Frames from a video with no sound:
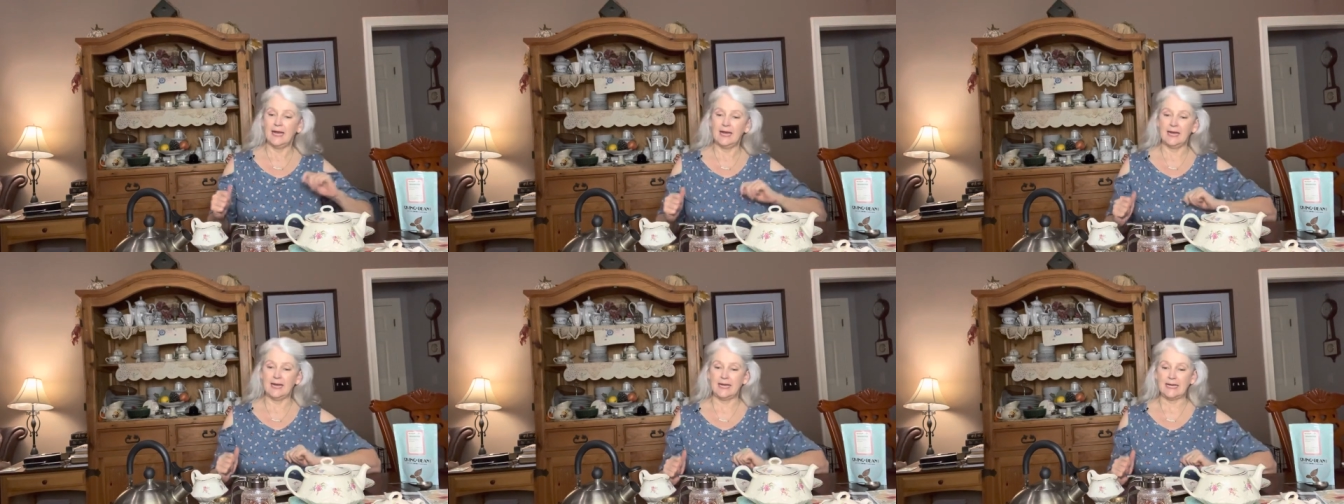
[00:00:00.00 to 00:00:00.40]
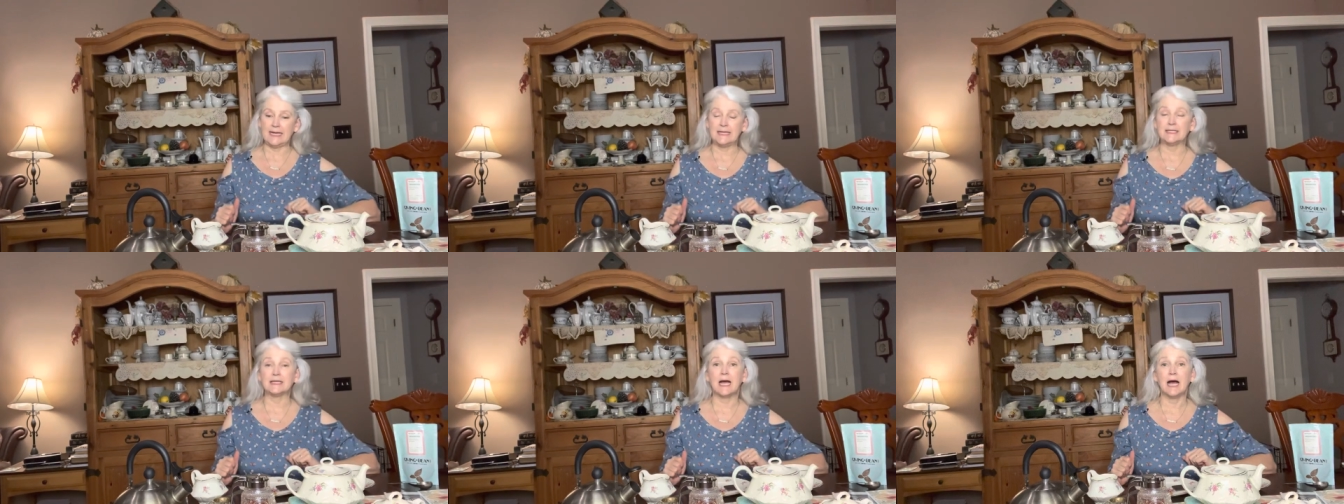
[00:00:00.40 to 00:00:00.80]

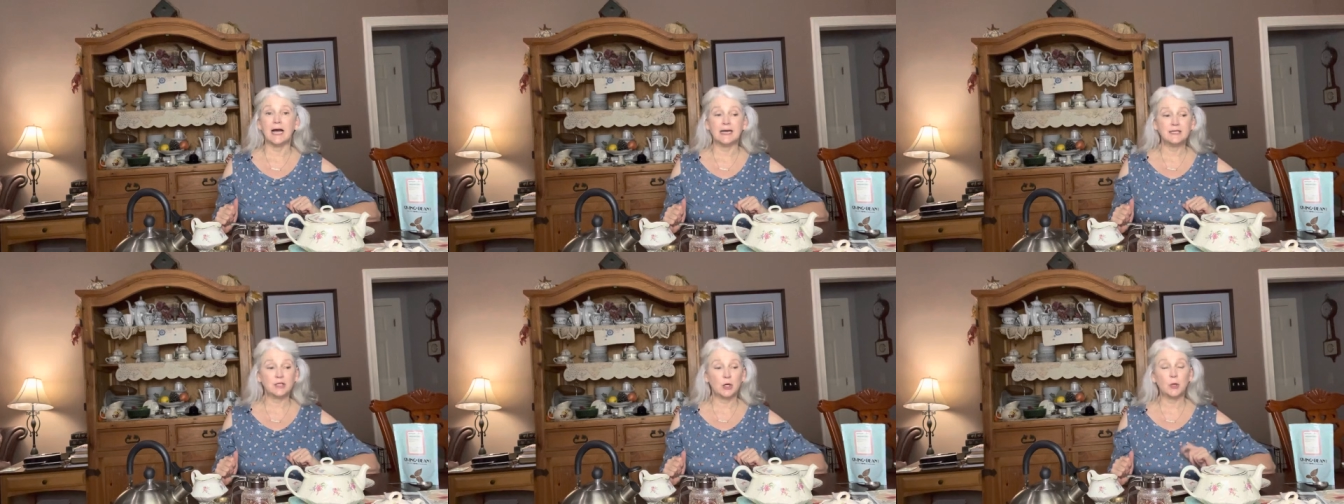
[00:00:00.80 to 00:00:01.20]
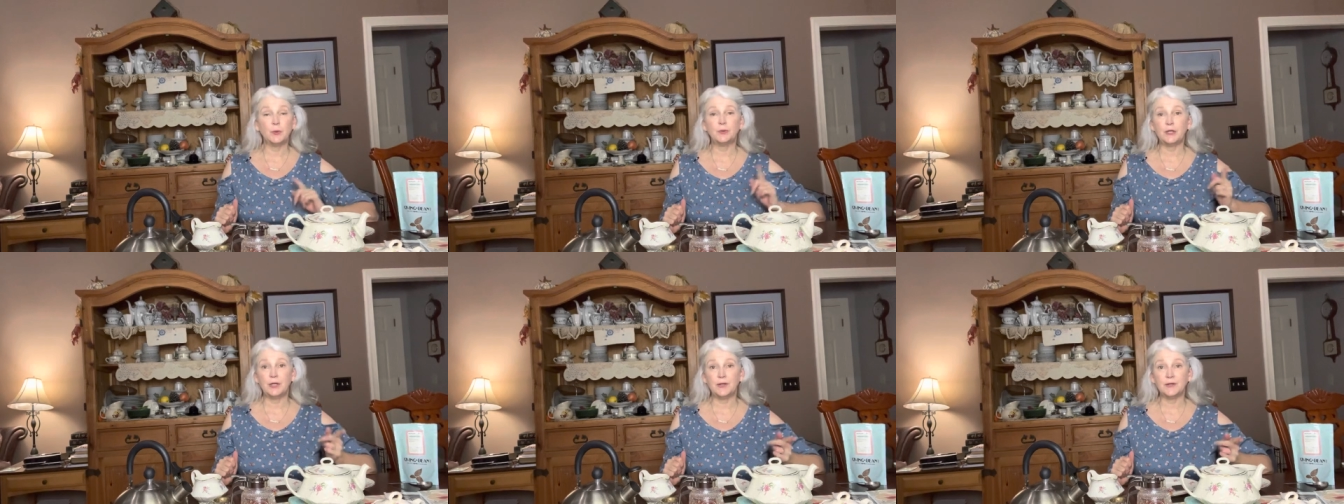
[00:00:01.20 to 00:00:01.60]
and I
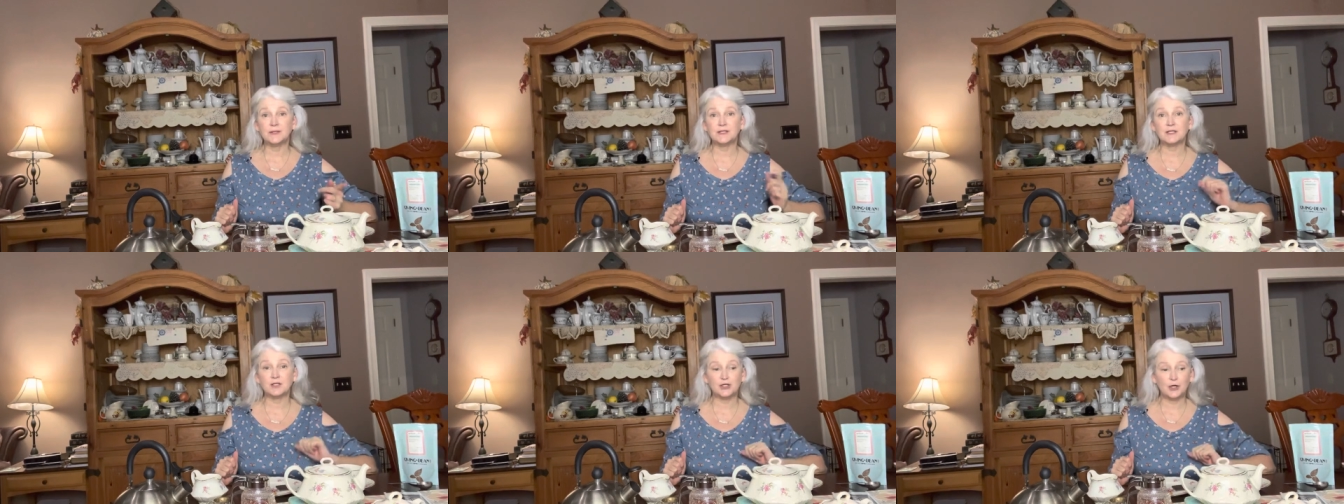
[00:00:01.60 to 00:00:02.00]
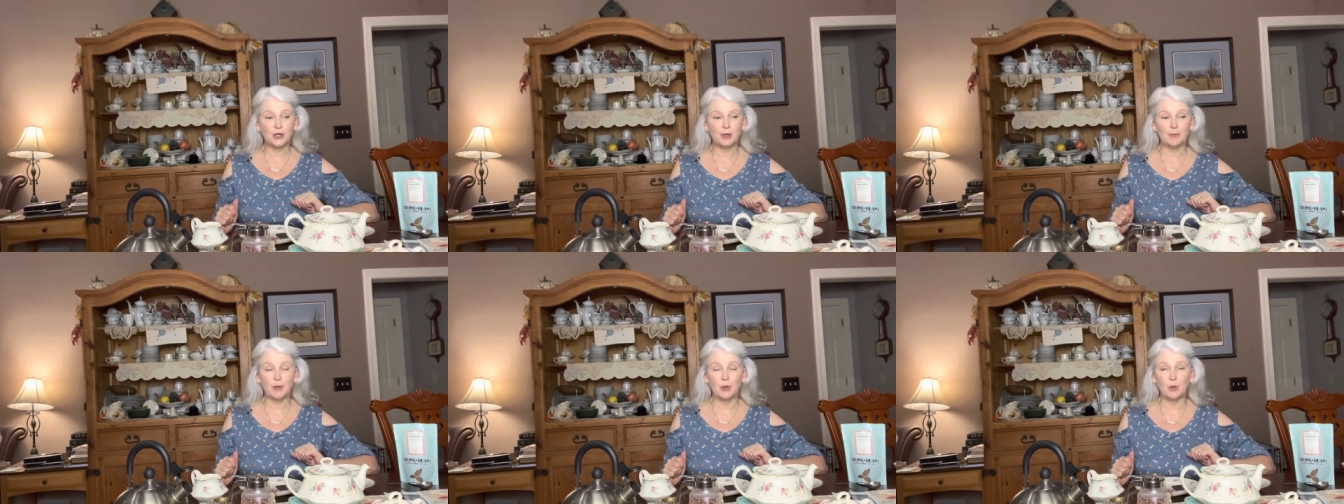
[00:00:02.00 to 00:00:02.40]
don't use the
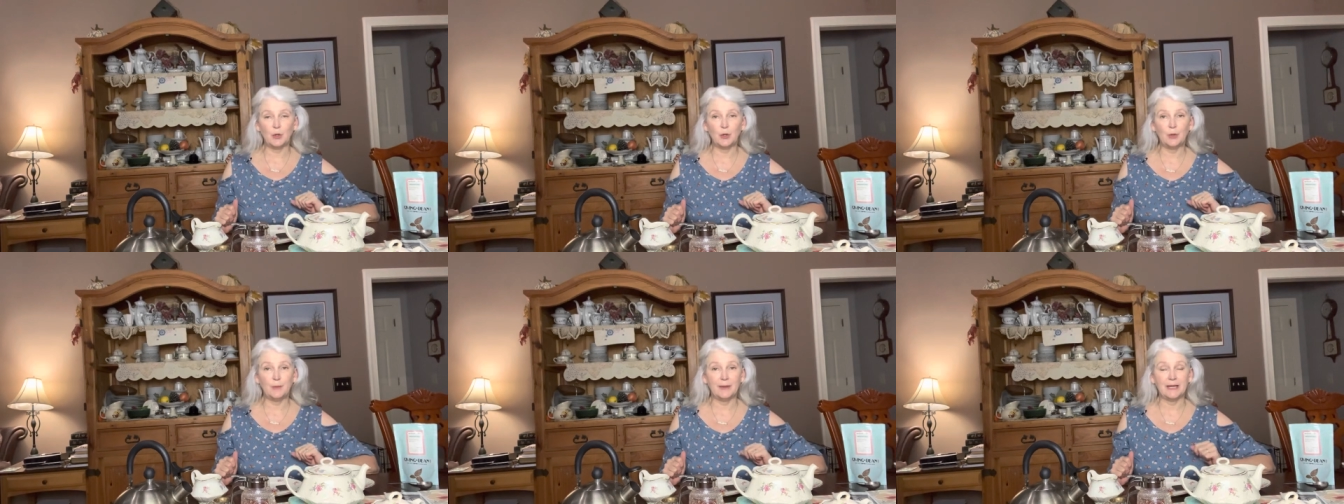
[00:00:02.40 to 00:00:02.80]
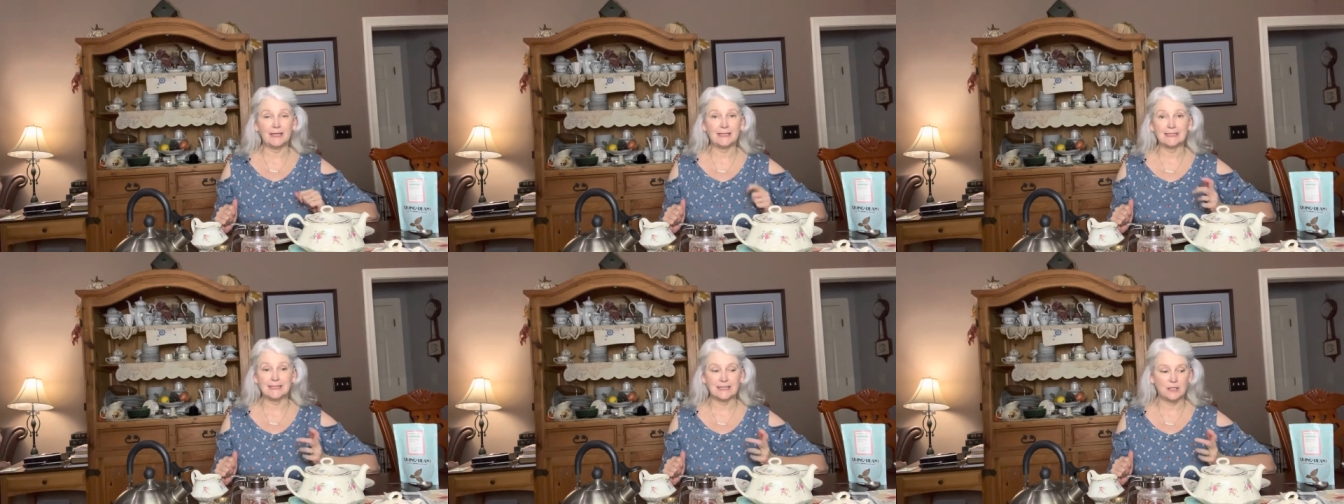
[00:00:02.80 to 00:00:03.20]
sugar bowl
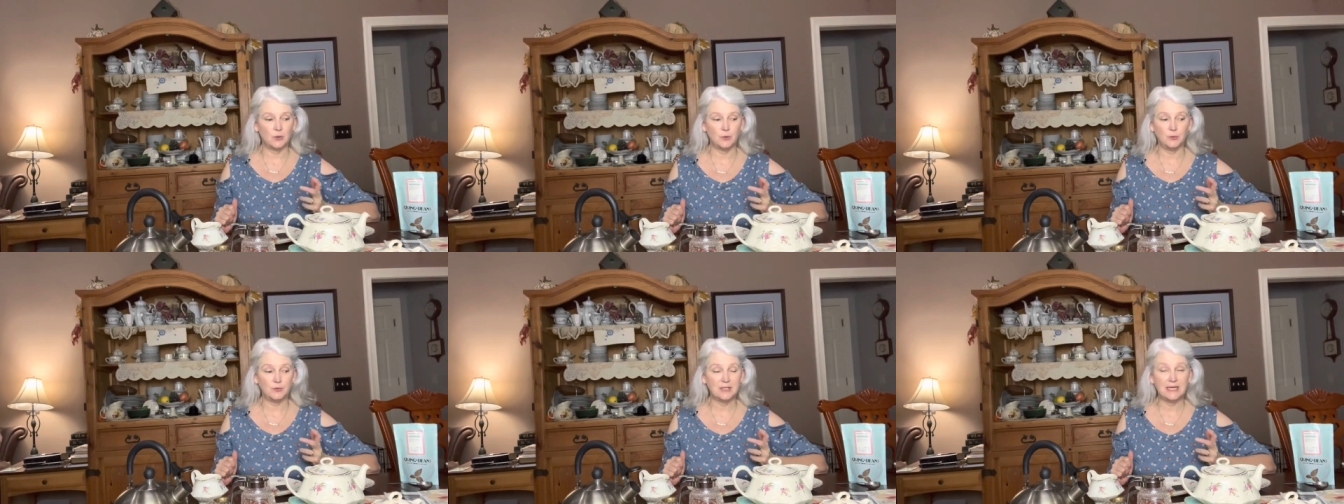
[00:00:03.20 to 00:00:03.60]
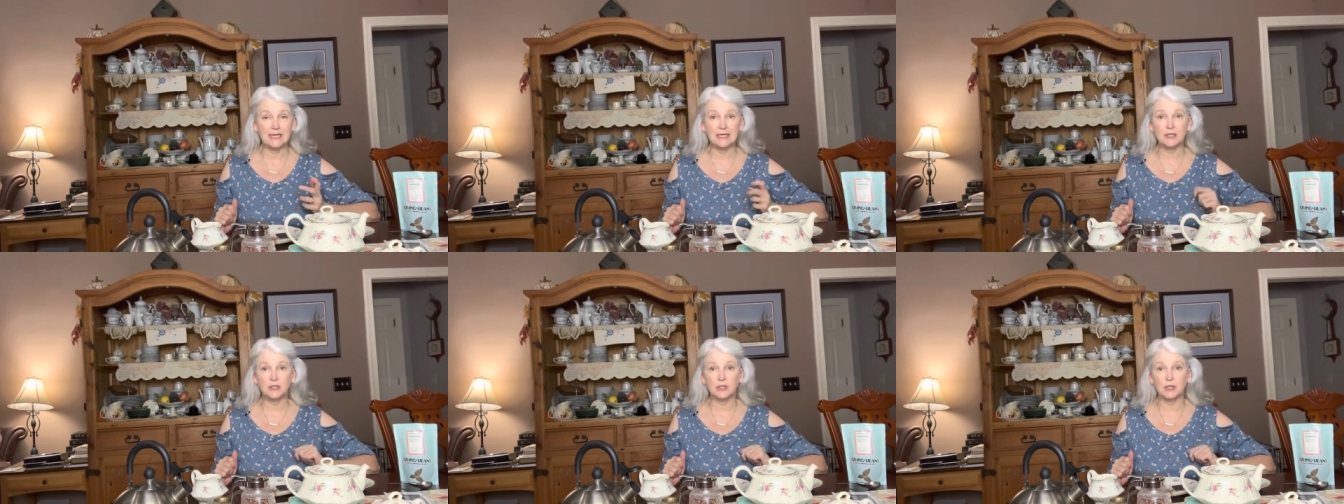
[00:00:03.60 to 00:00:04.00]
because I don't
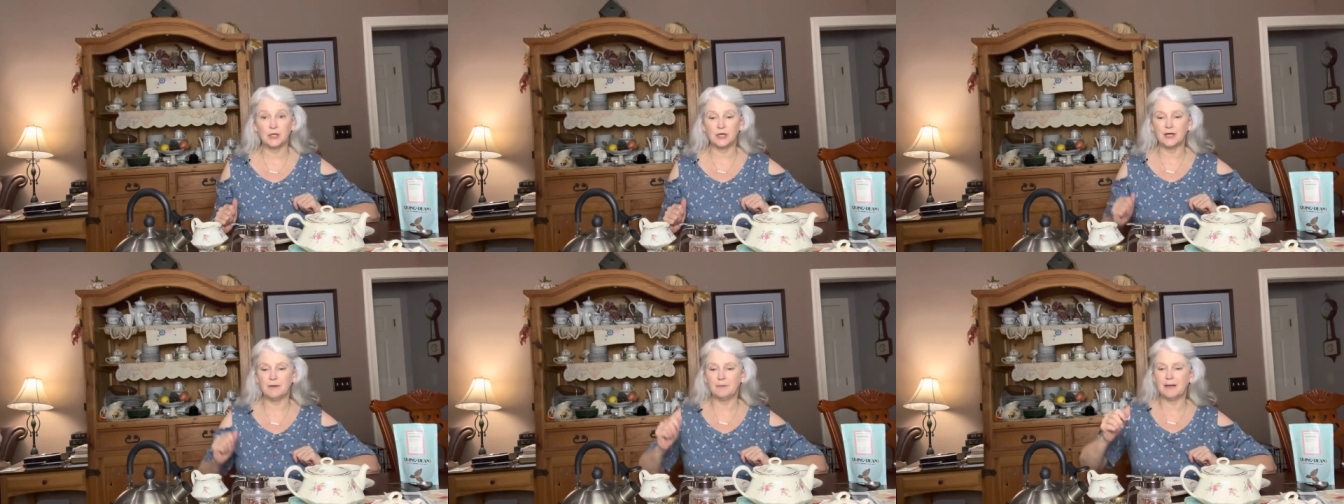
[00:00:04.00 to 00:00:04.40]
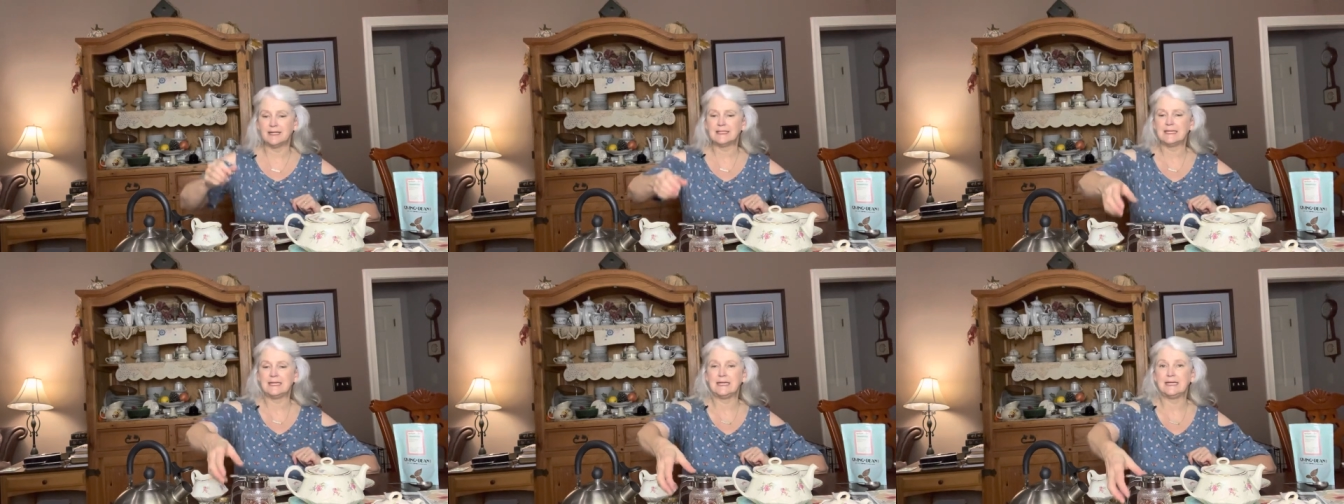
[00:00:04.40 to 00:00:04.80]
take sugar in my
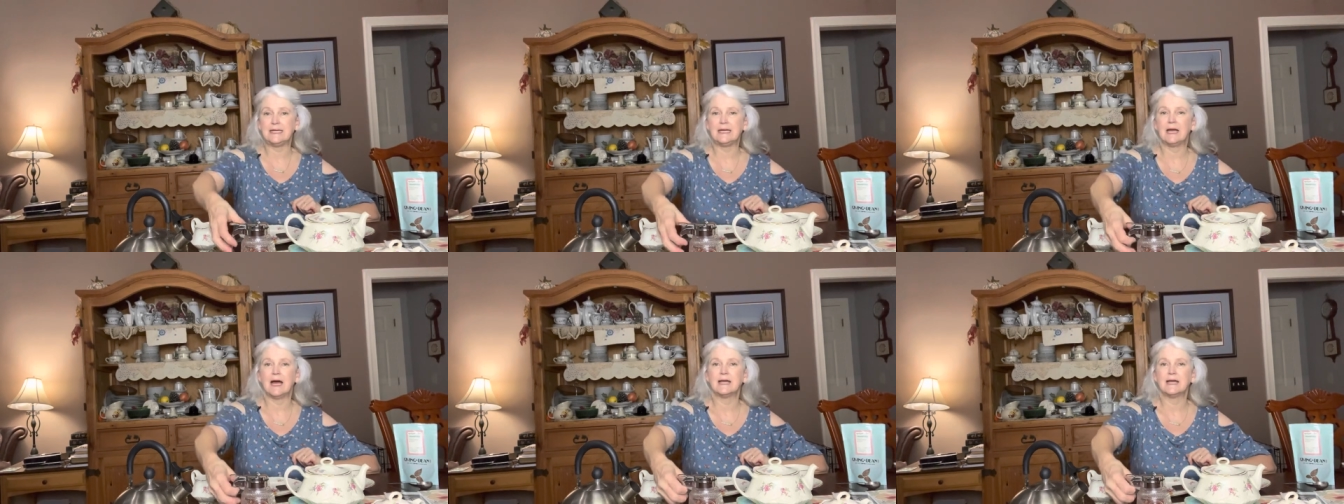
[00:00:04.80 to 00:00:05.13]
tea.